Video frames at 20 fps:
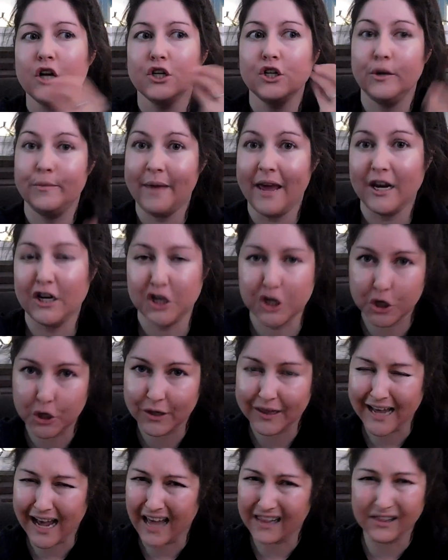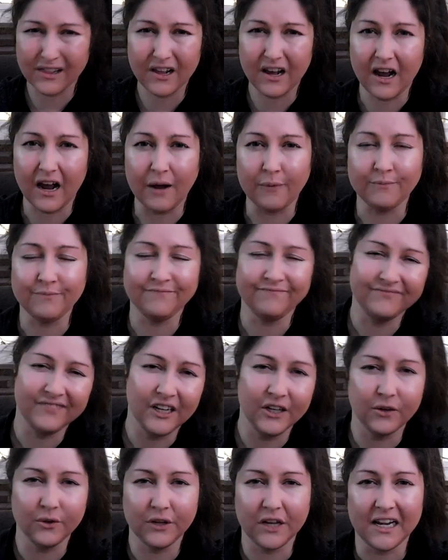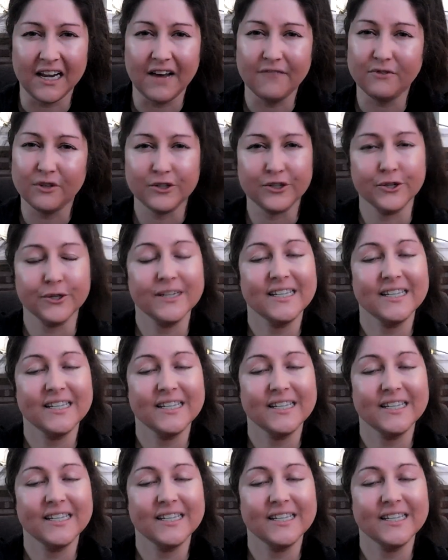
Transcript: to make sure that, you know, the levels are